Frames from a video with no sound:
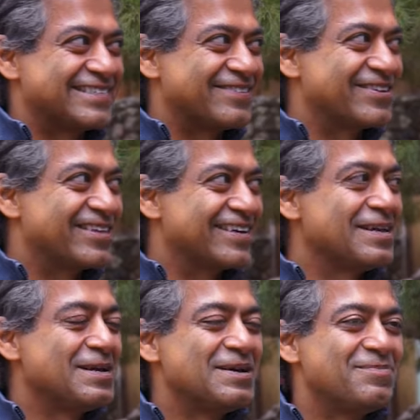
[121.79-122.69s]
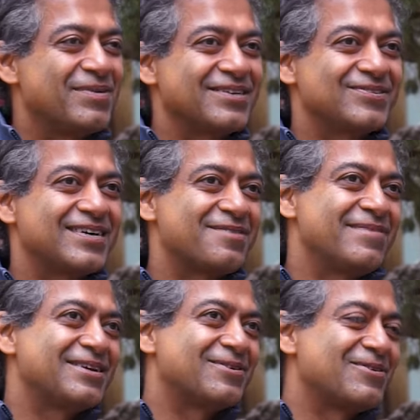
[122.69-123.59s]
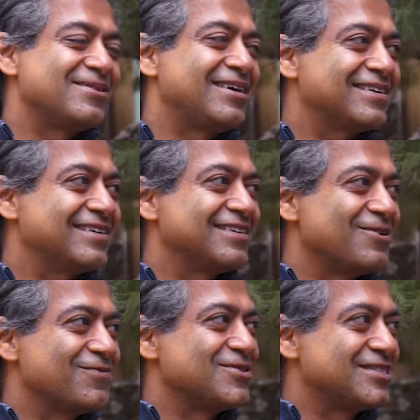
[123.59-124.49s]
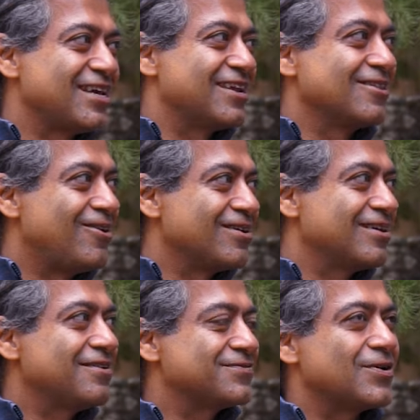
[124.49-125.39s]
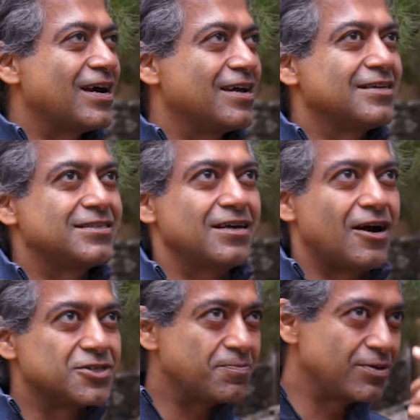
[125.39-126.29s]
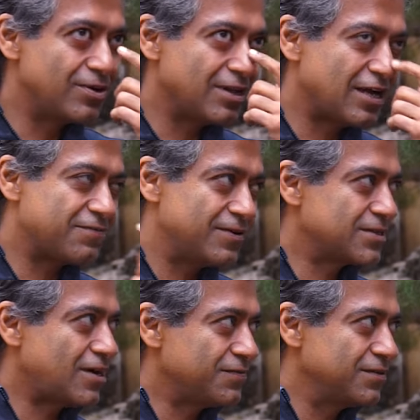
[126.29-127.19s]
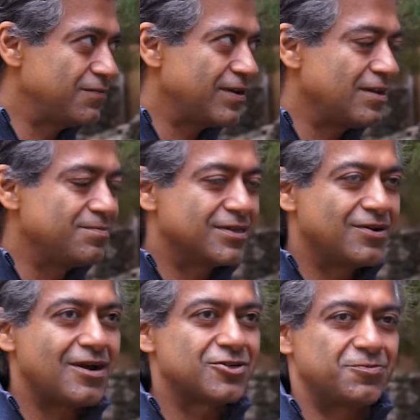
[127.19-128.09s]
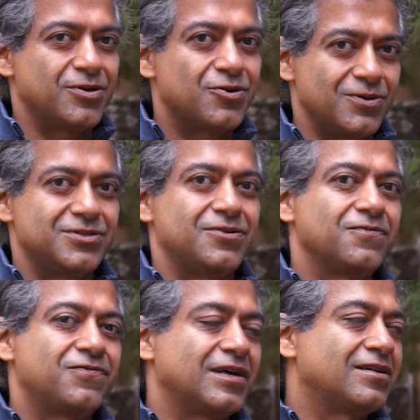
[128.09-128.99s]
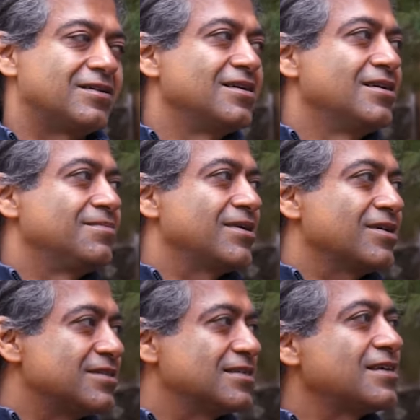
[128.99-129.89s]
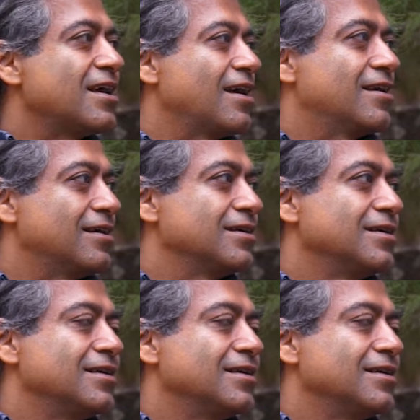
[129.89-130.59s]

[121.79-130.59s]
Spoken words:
is everything. Right. But you kind of make your own luck, you know, if you stay at it long enough. So I see entrepreneurial efforts often fail, but good entrepreneurs don't fail because they stay at it.